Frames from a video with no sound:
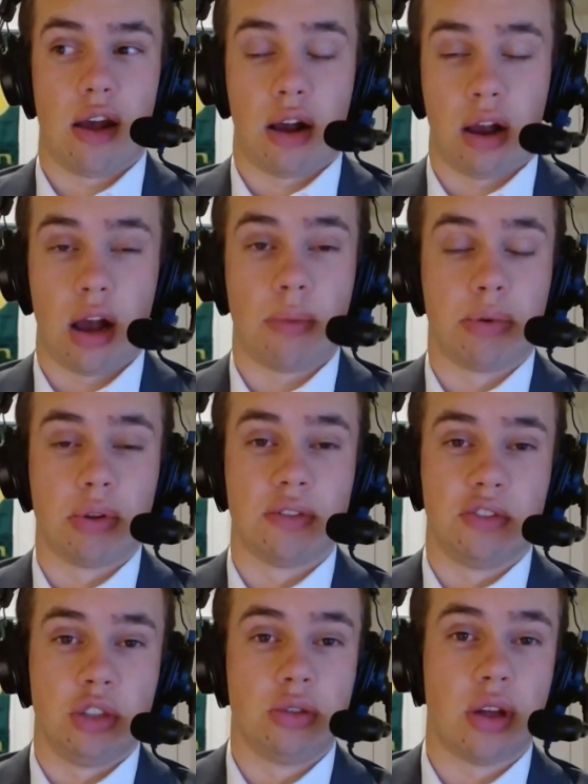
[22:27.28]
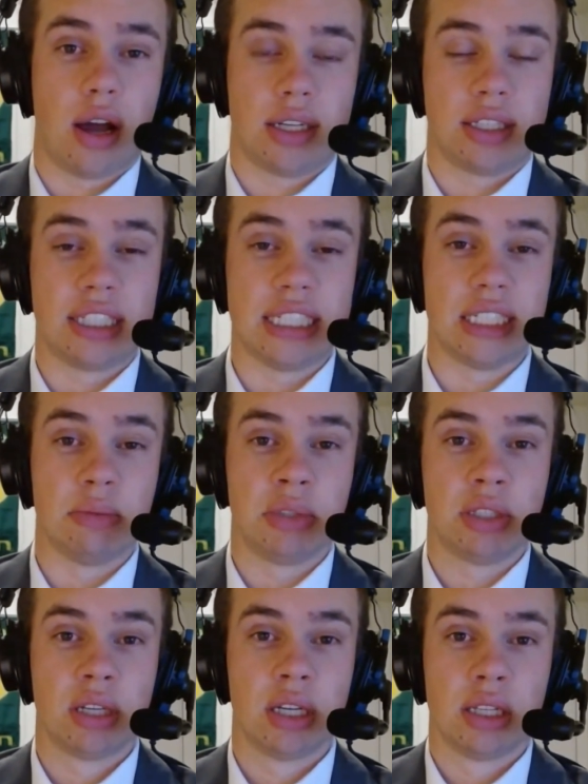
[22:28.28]
a couple of two-loss
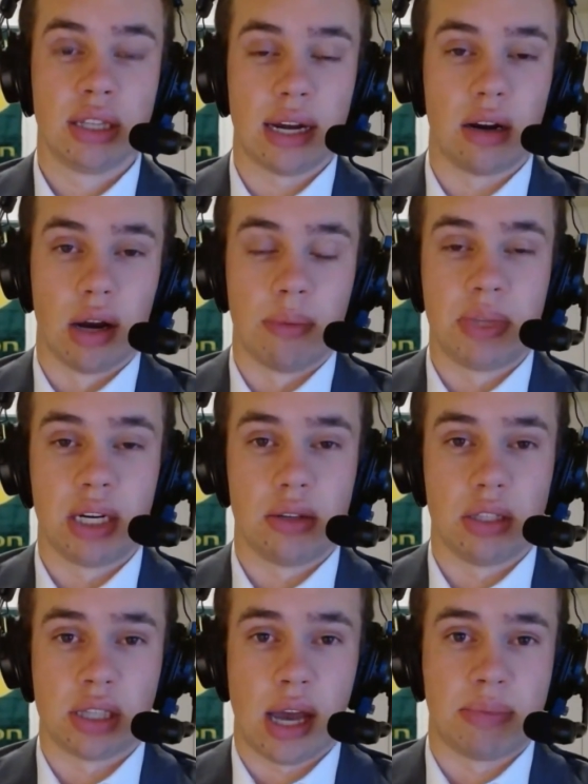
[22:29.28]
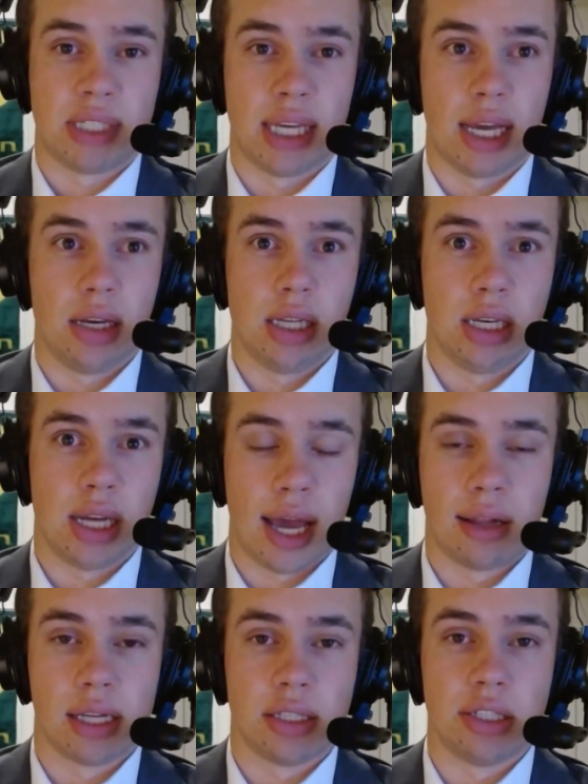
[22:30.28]
teams that are up there in the top 10 in
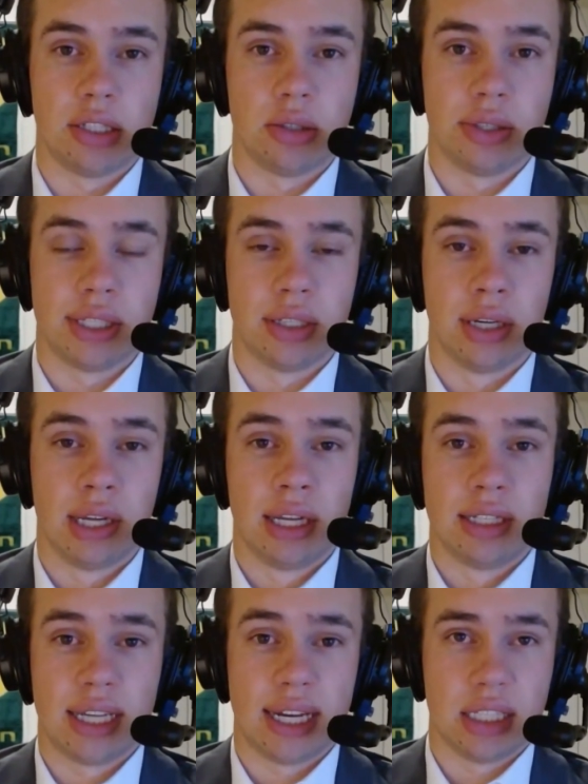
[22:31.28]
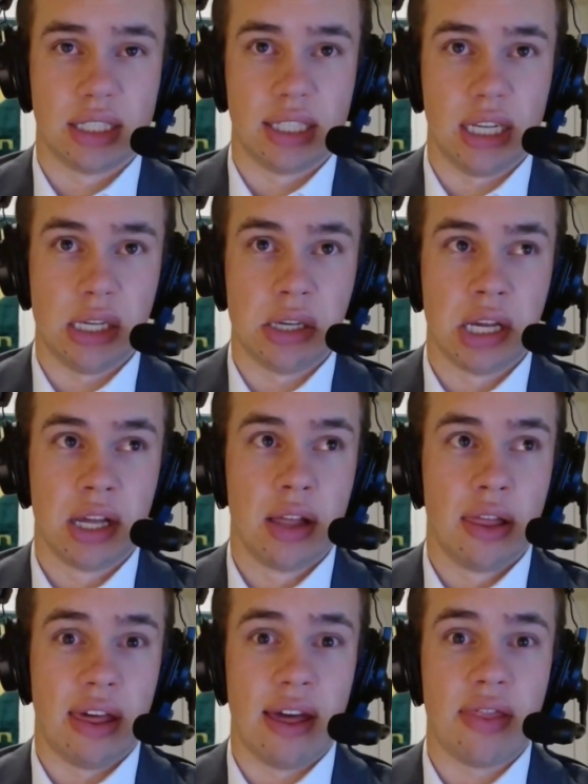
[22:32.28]
LSU and Tennessee,
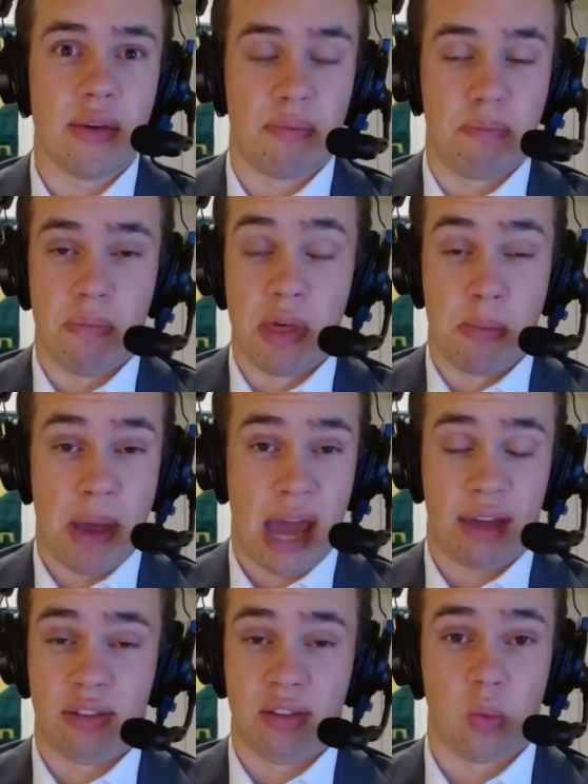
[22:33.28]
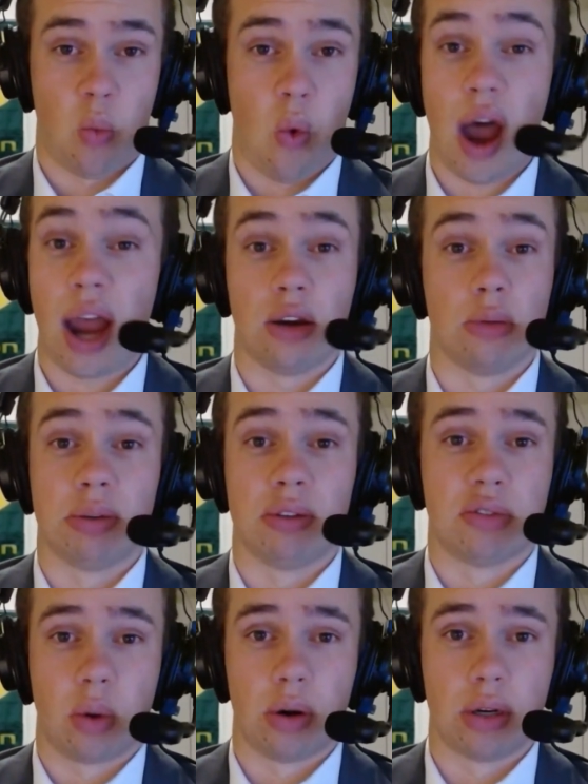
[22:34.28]
then the path is wide open
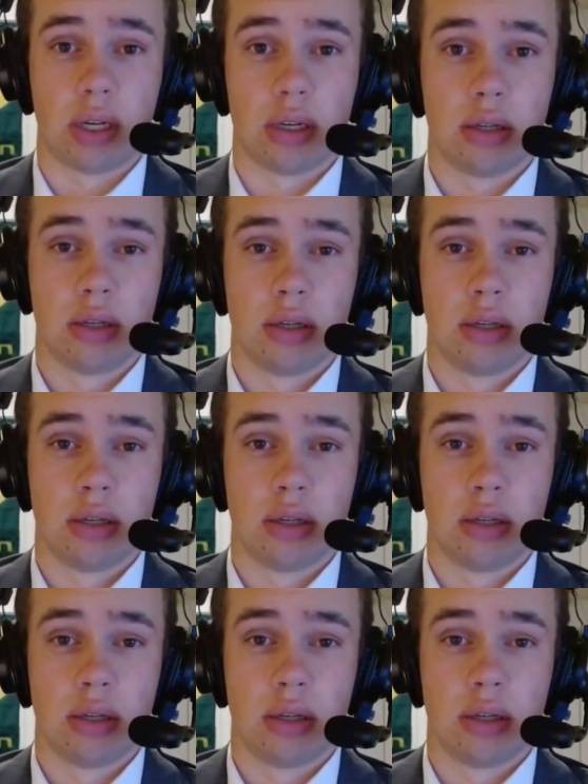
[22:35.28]
for Oregon.